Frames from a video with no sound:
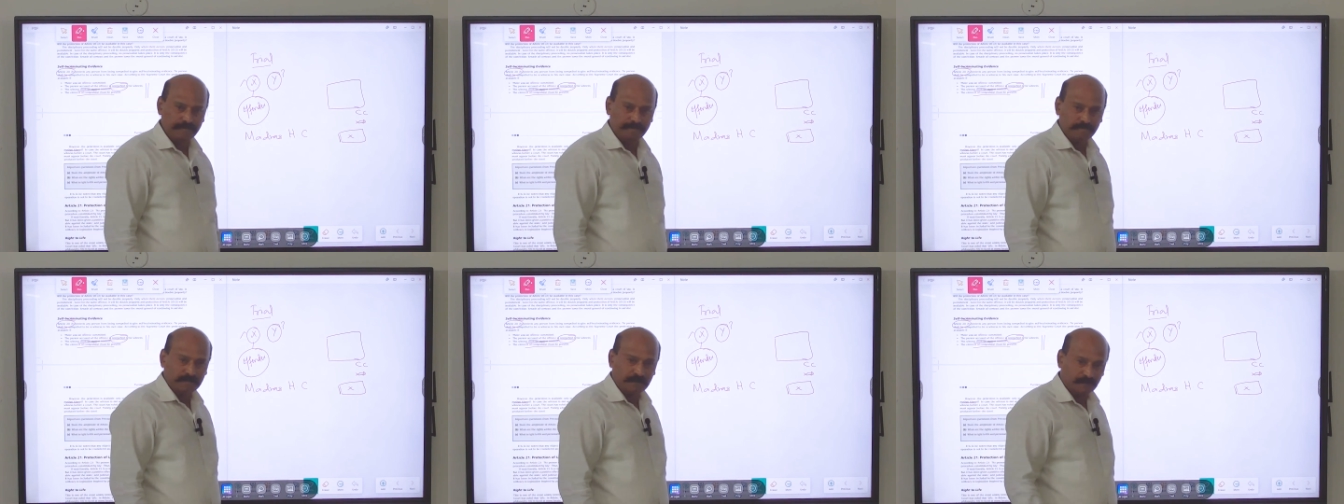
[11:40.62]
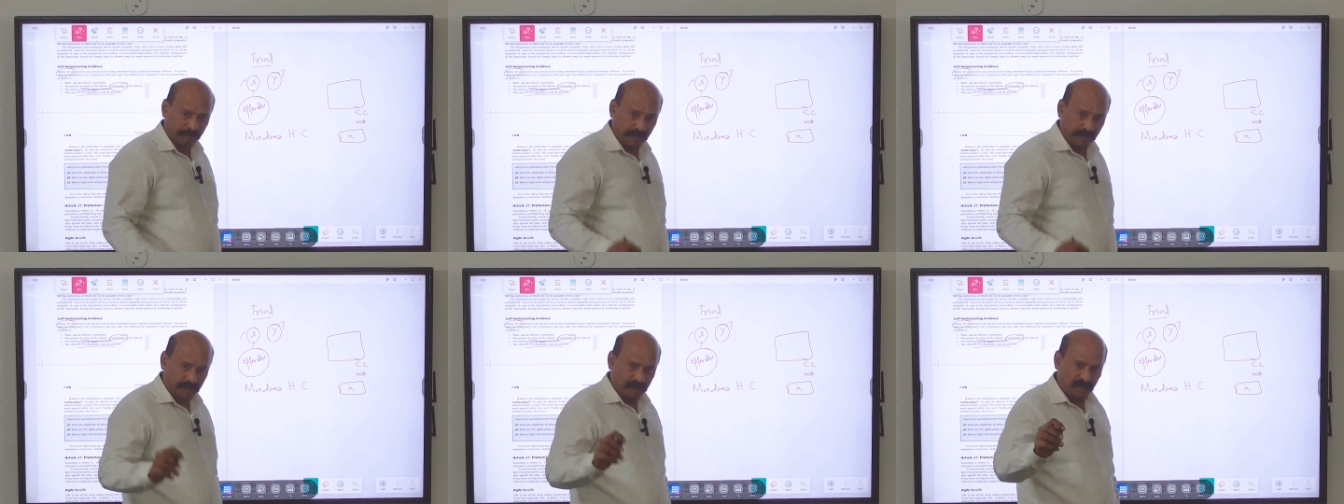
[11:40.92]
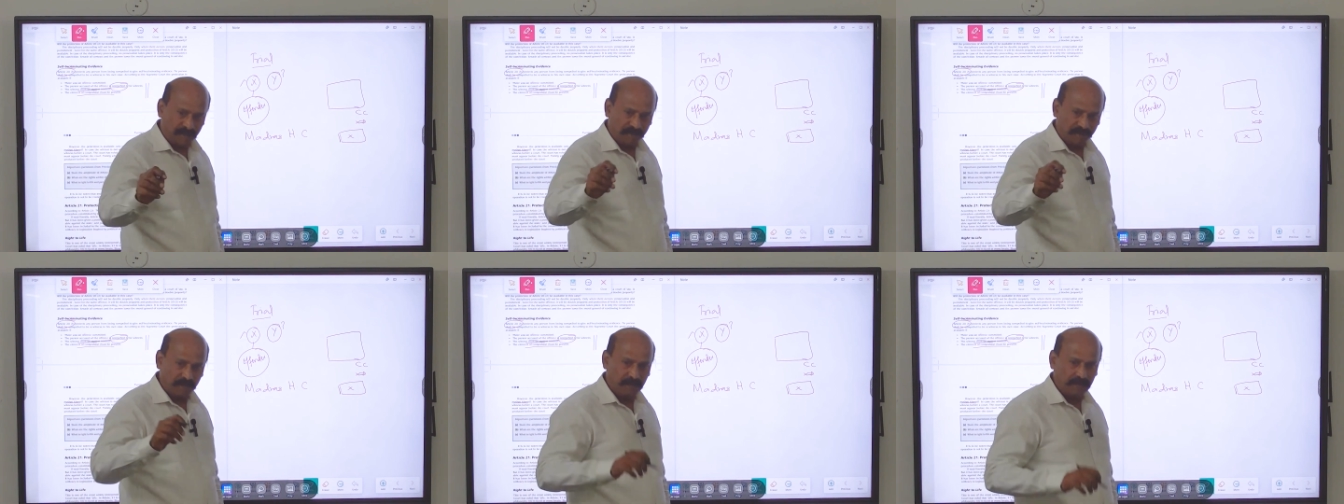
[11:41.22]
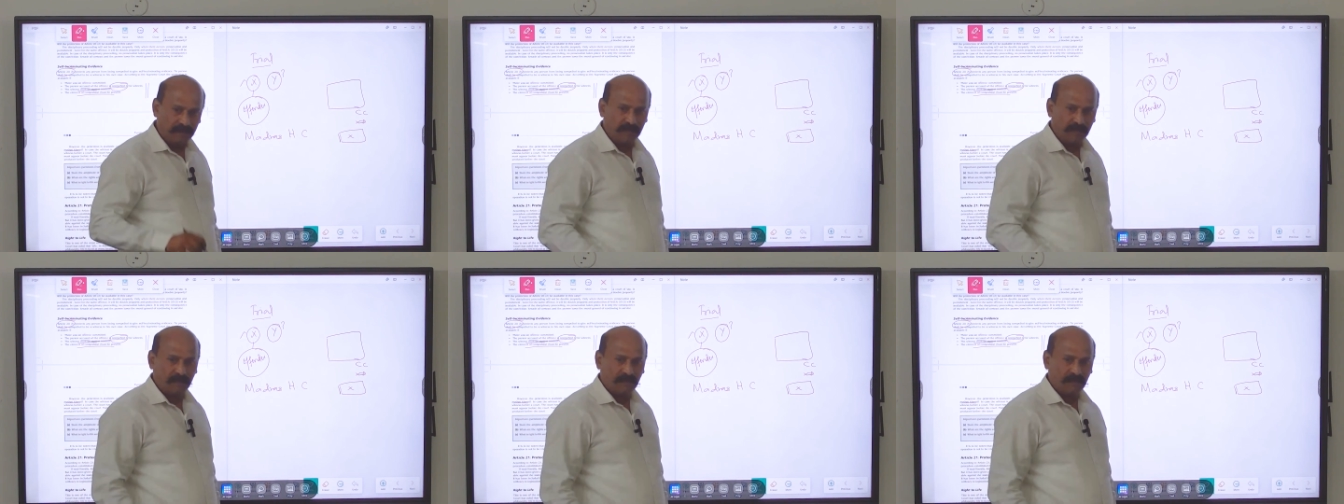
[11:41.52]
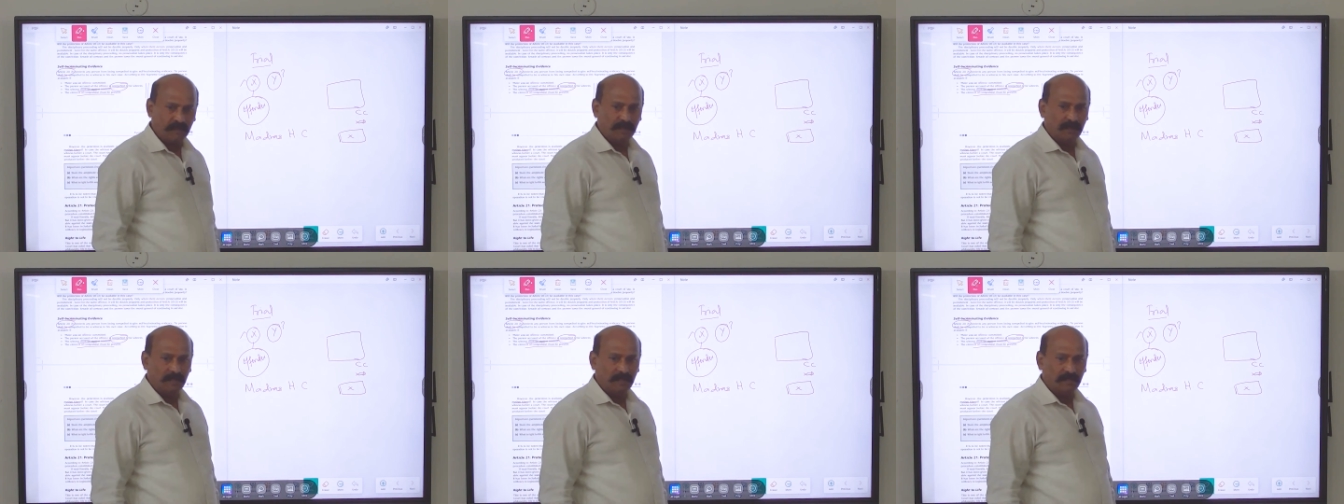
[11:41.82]
it's part of your
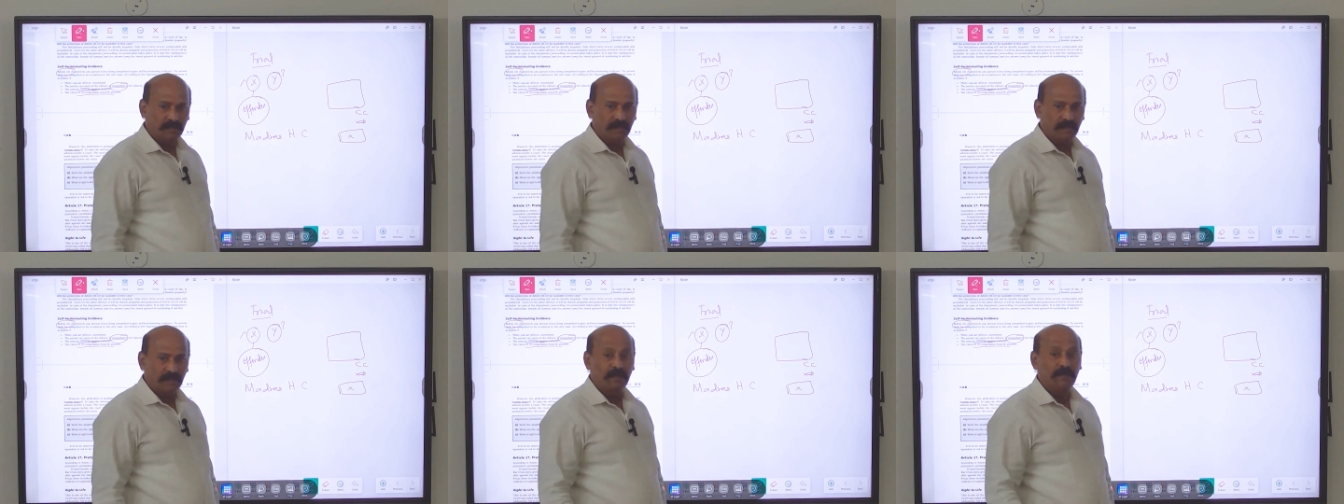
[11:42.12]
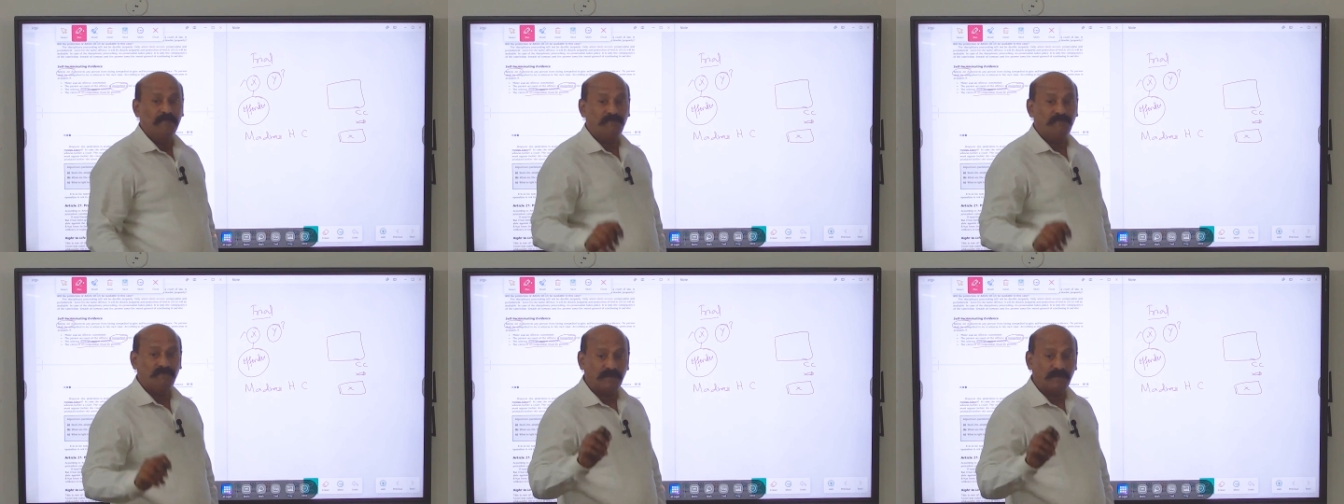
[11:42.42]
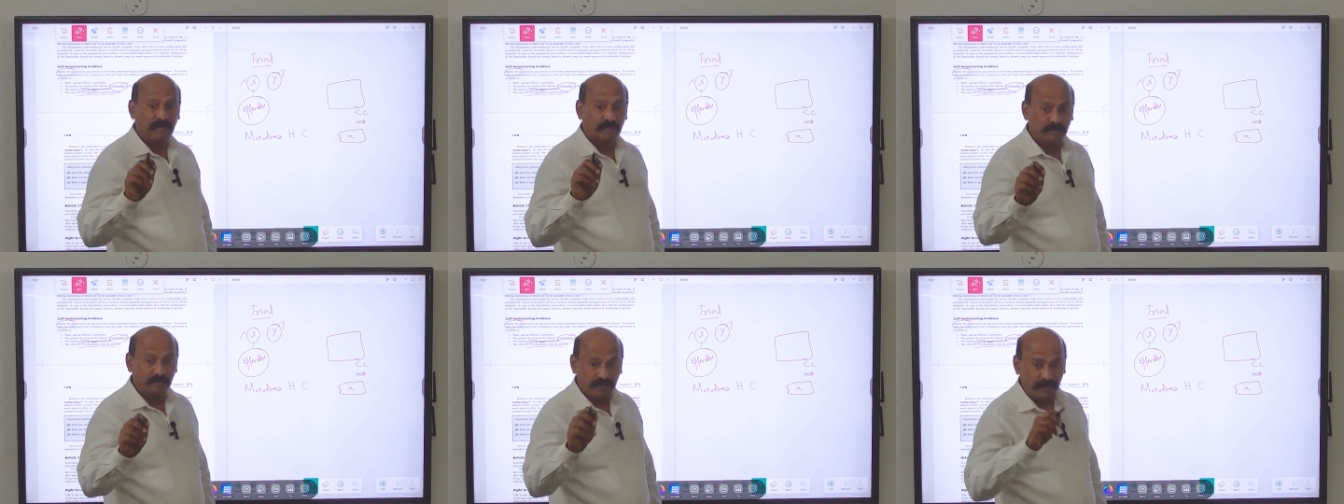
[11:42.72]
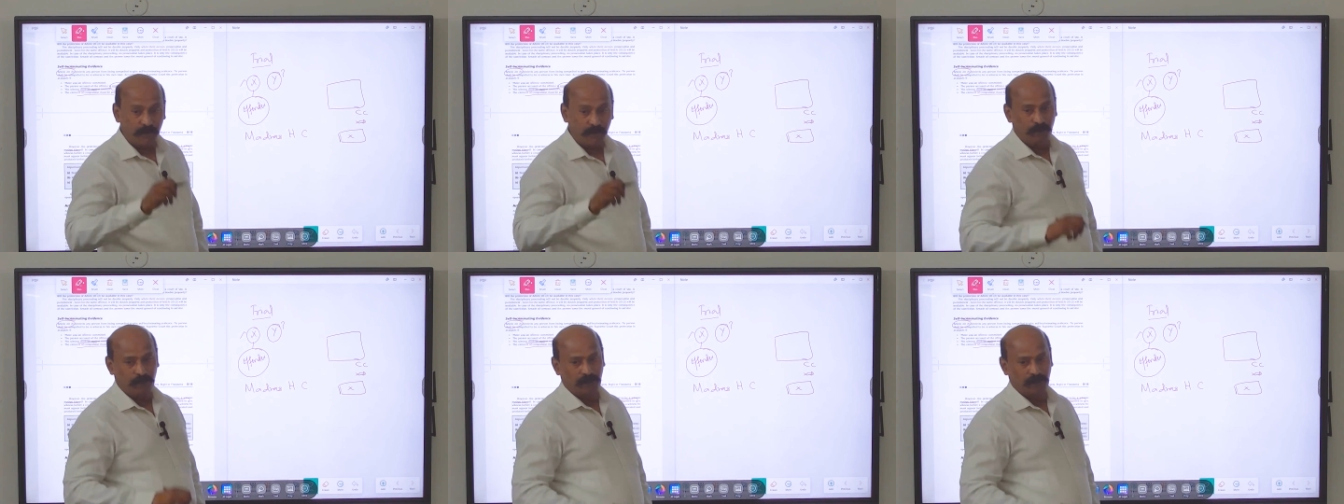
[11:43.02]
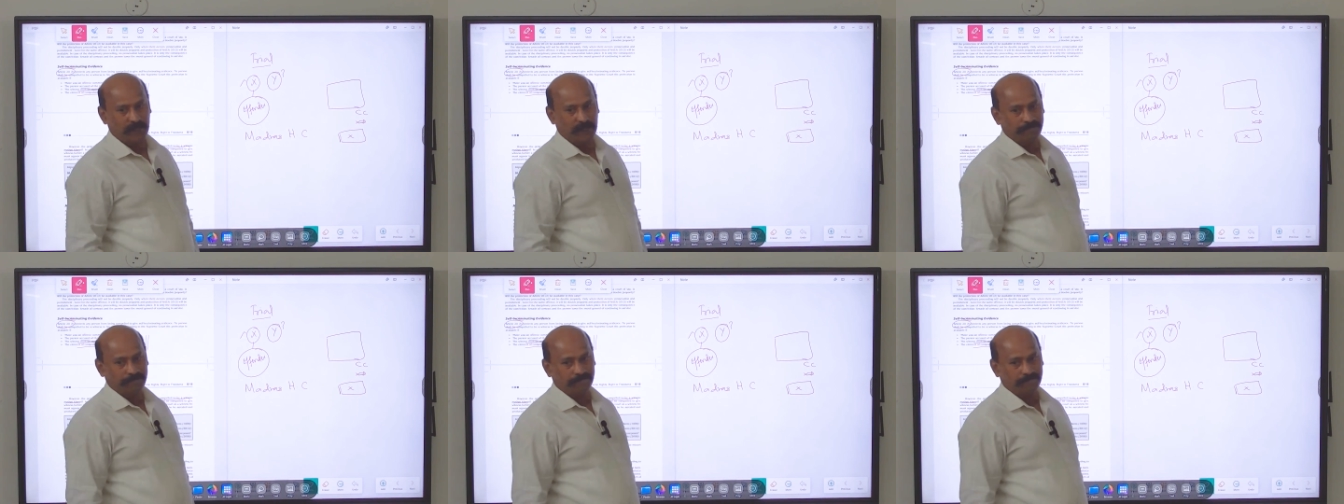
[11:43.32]
fundamental duty.